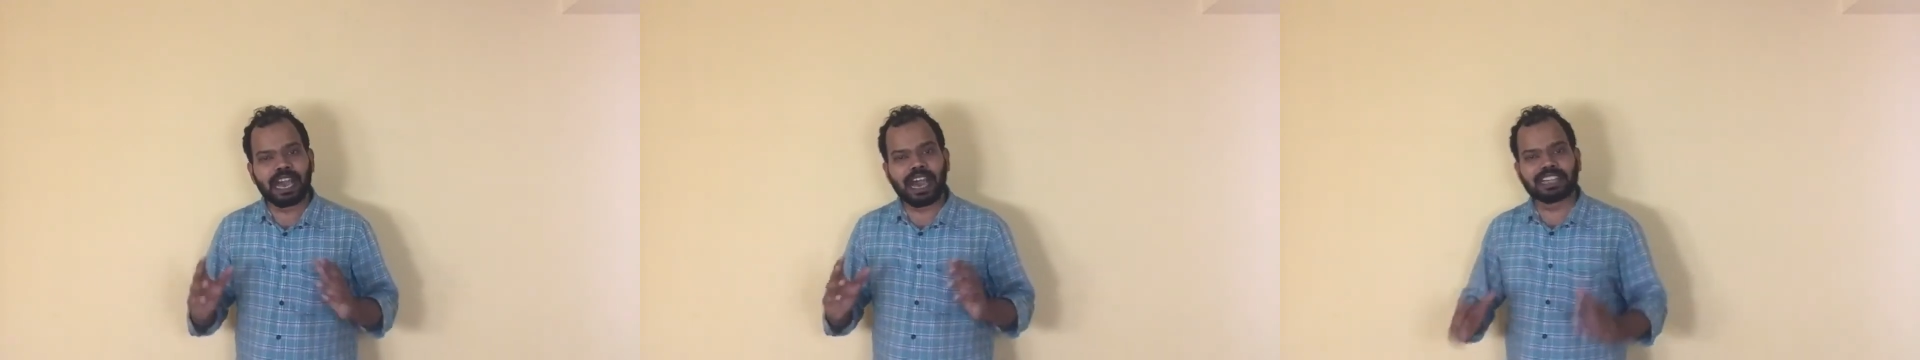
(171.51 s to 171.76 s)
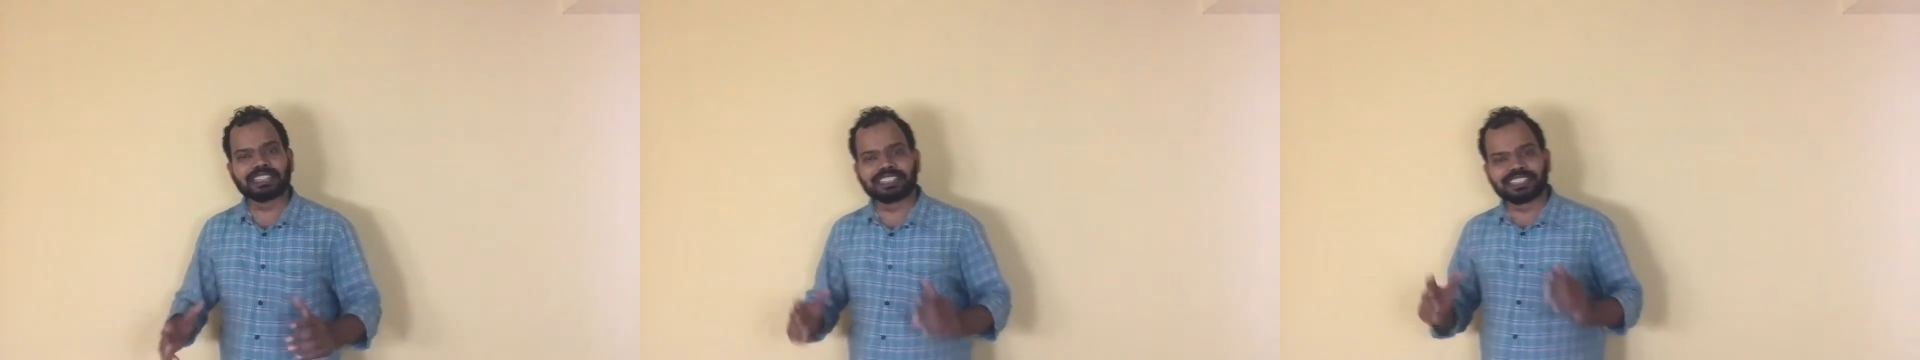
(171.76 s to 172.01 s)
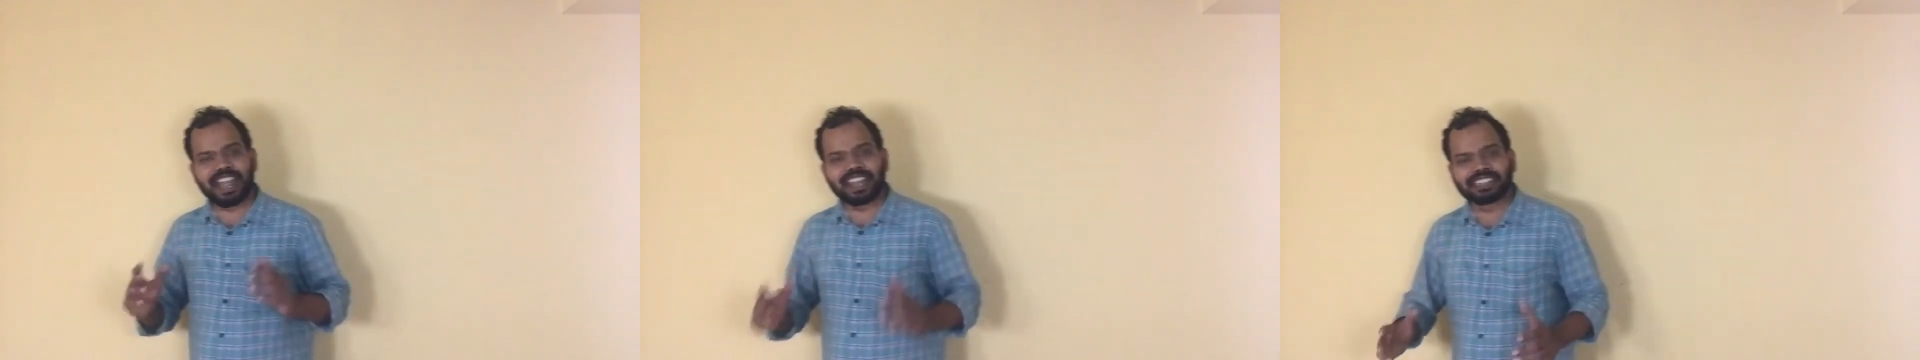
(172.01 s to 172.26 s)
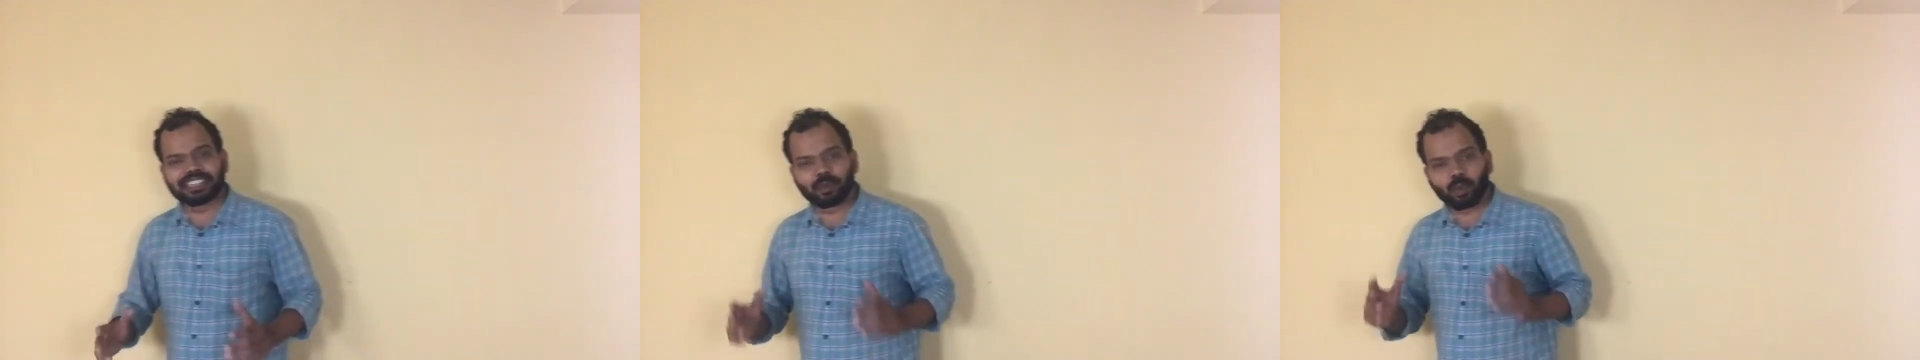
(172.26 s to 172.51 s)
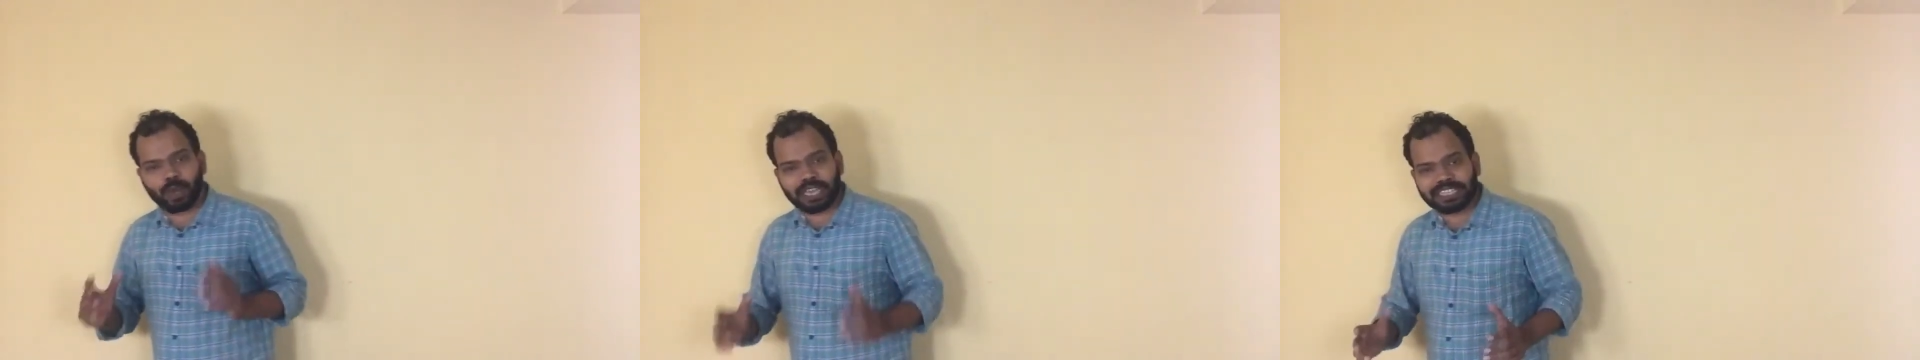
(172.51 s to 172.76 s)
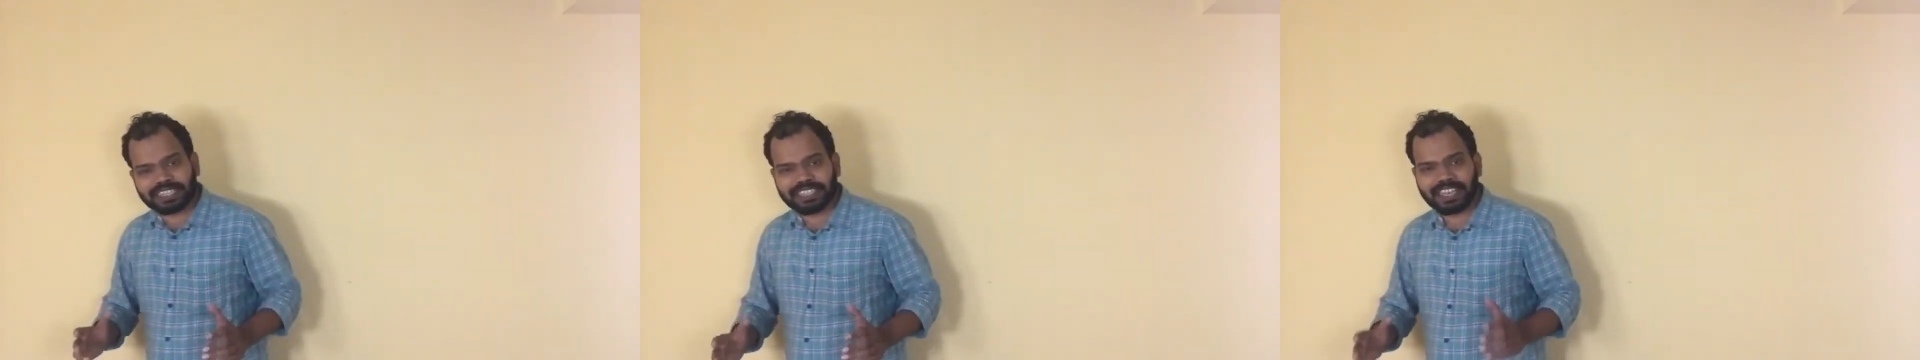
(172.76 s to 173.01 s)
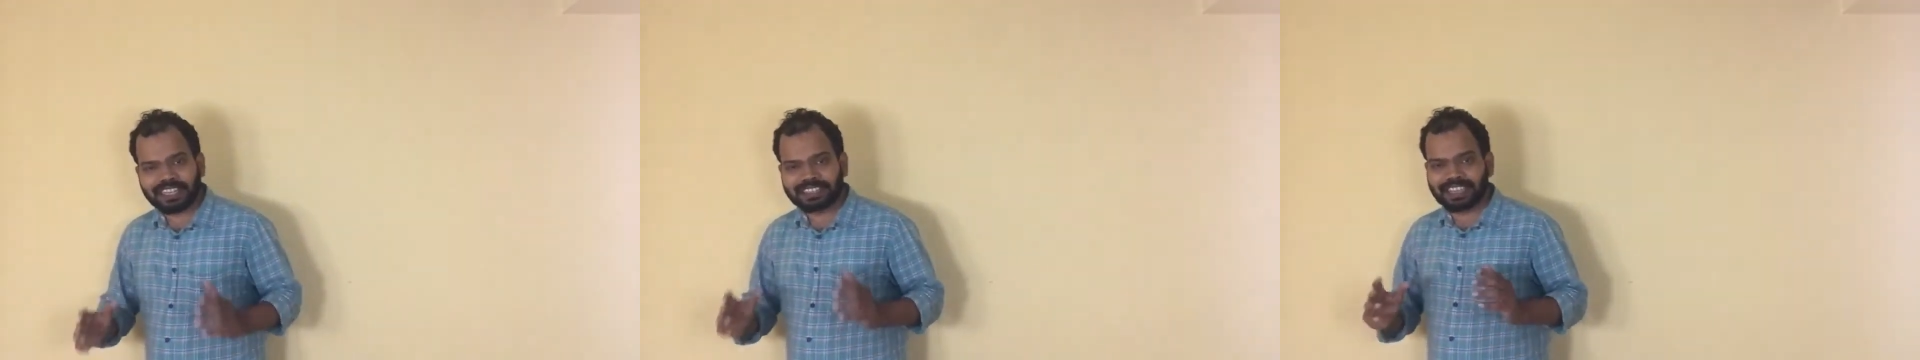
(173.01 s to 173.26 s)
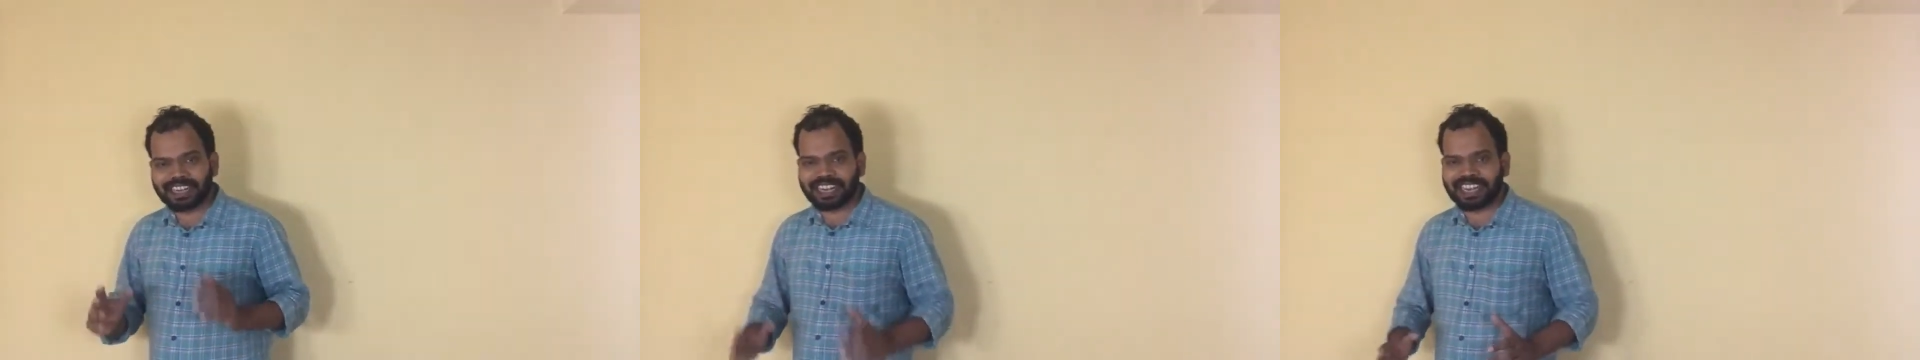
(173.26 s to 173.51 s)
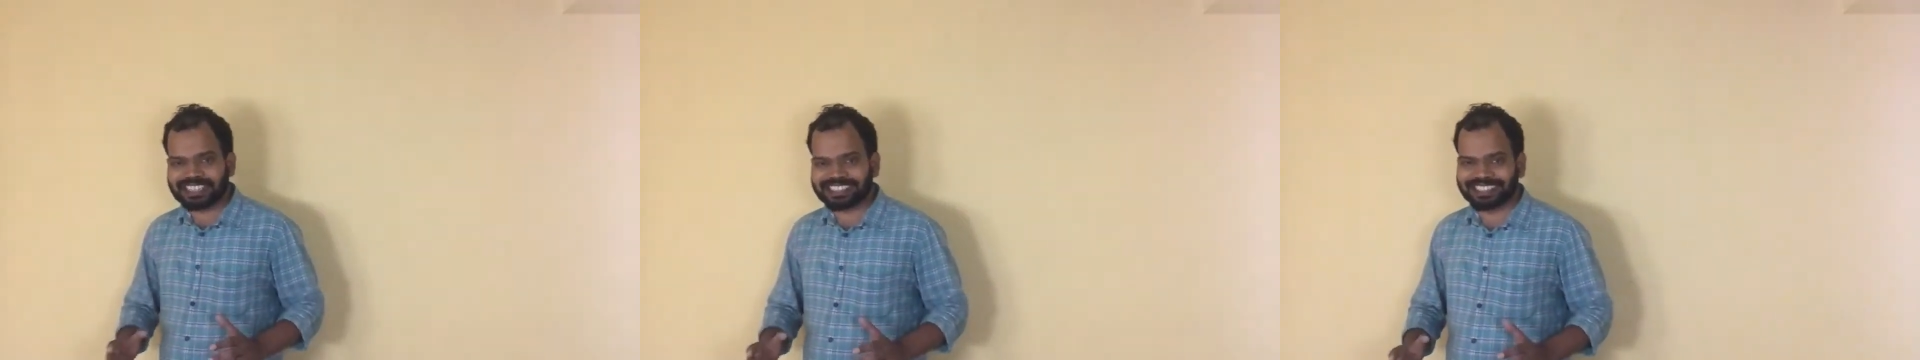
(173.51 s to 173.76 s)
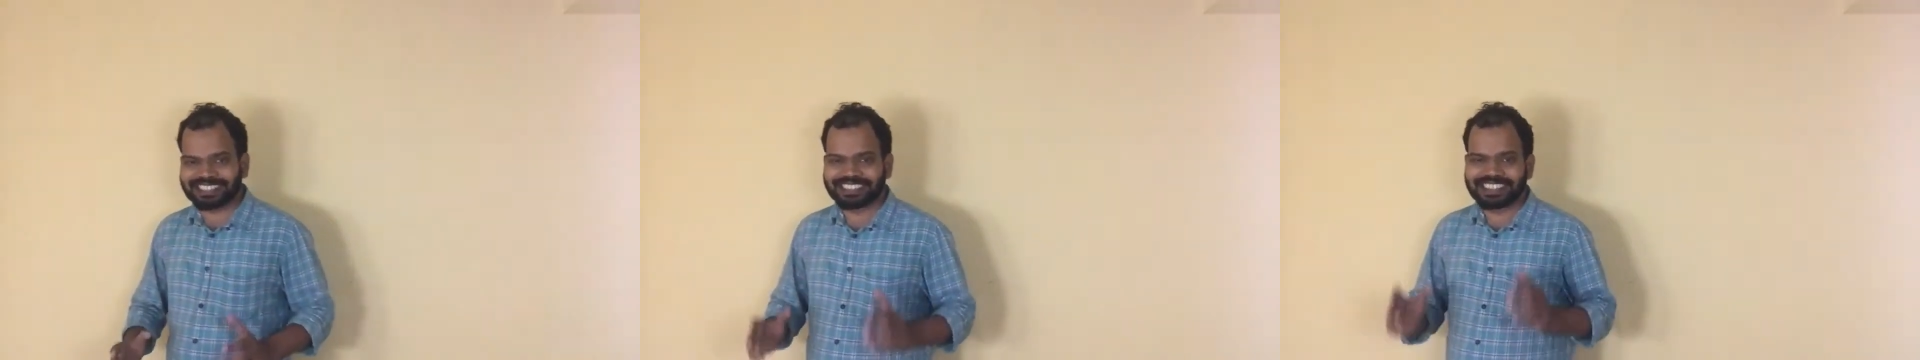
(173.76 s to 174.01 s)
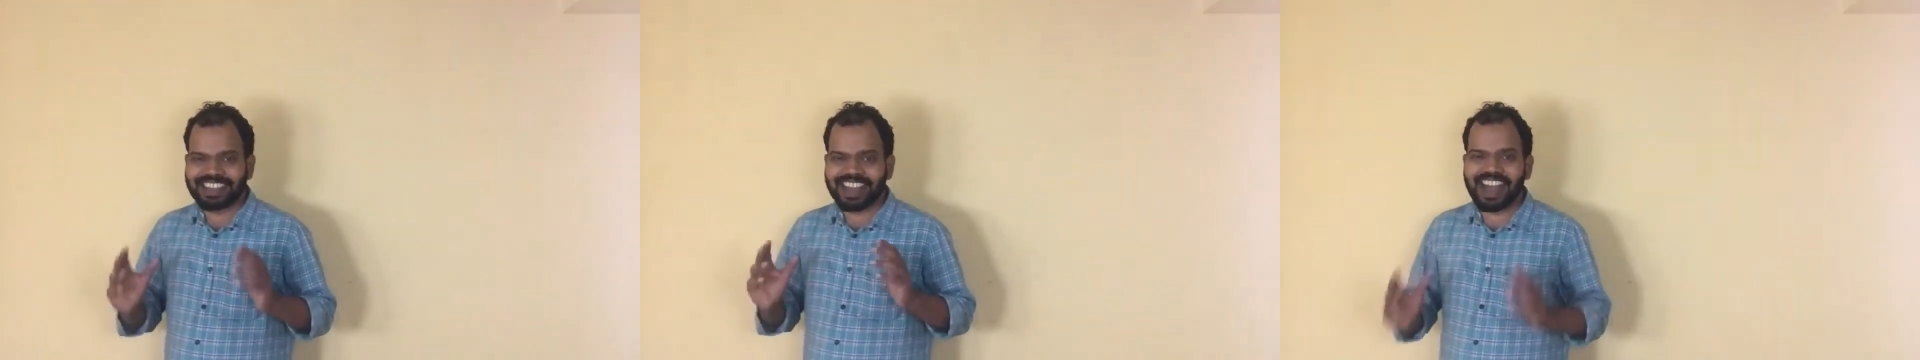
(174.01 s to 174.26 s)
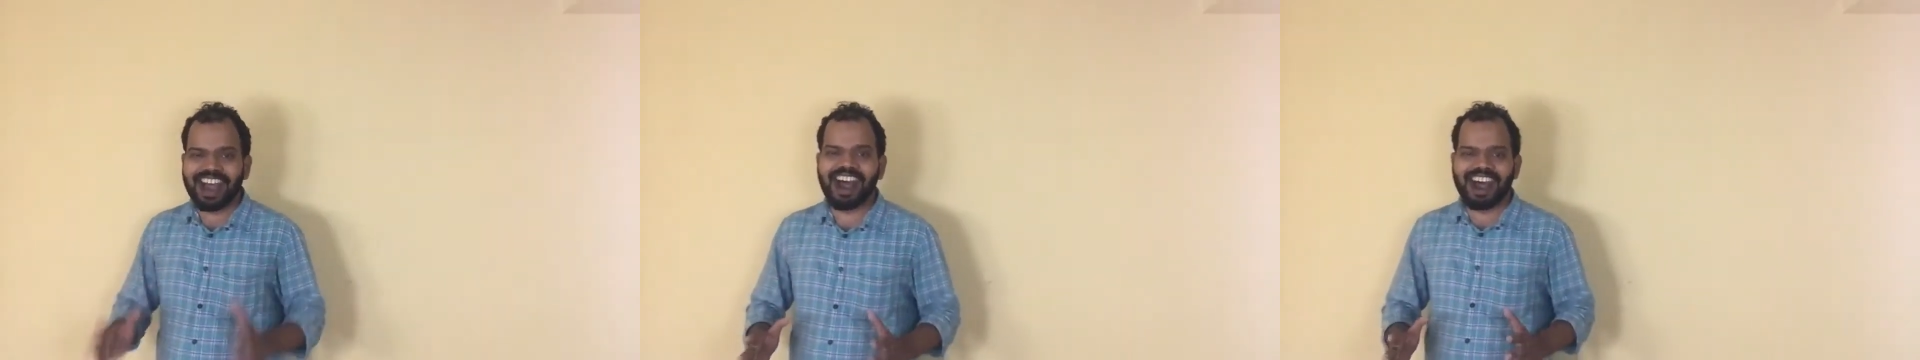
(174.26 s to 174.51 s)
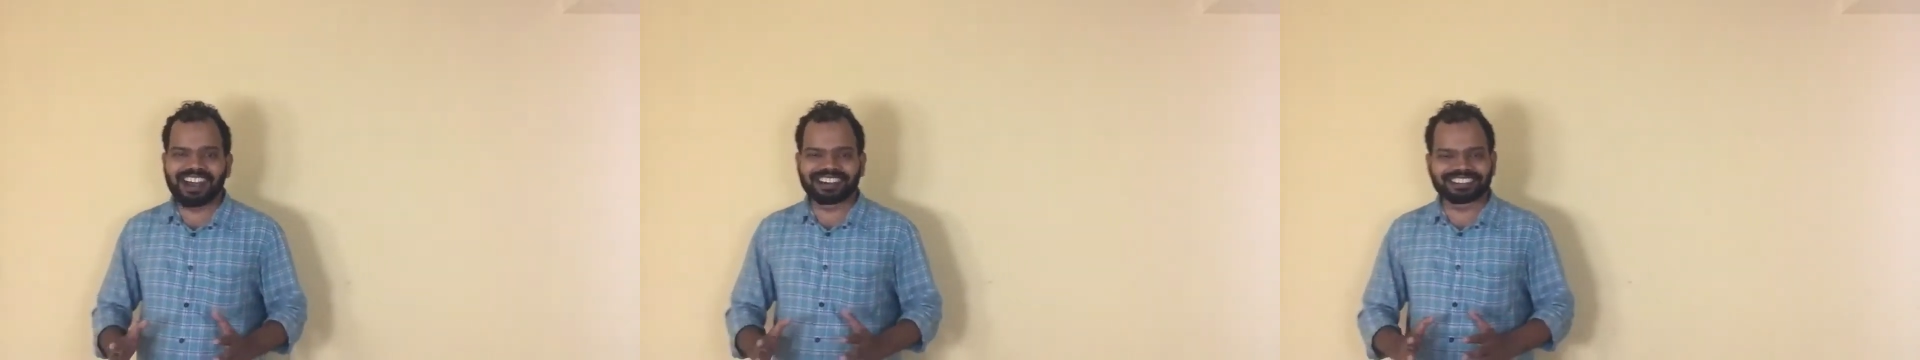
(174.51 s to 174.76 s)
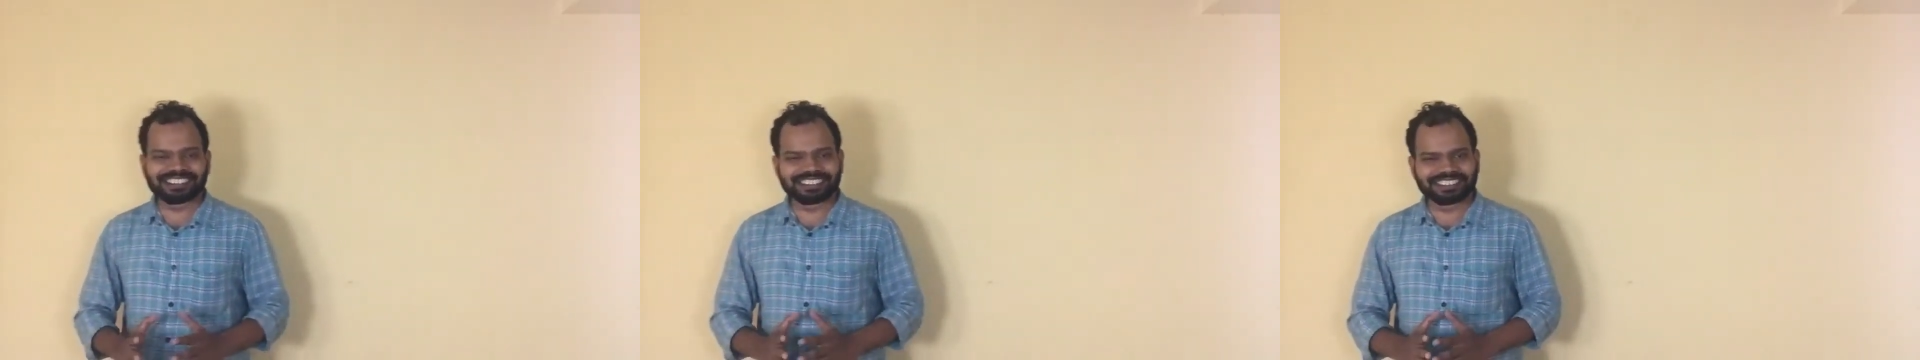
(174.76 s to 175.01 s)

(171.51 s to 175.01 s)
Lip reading: are starting with the letter R.